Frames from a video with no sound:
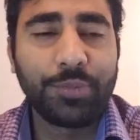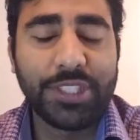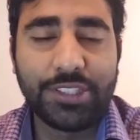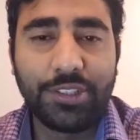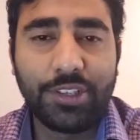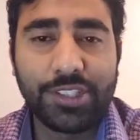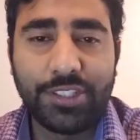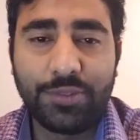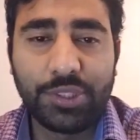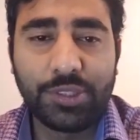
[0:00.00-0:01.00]
present
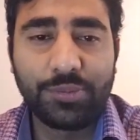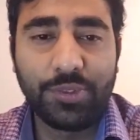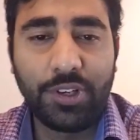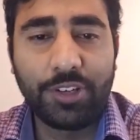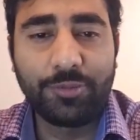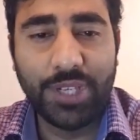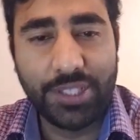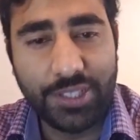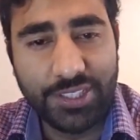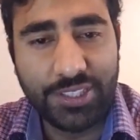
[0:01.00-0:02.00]
yourself with a lot of
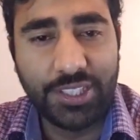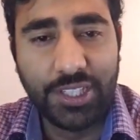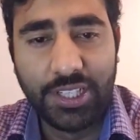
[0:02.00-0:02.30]
practice.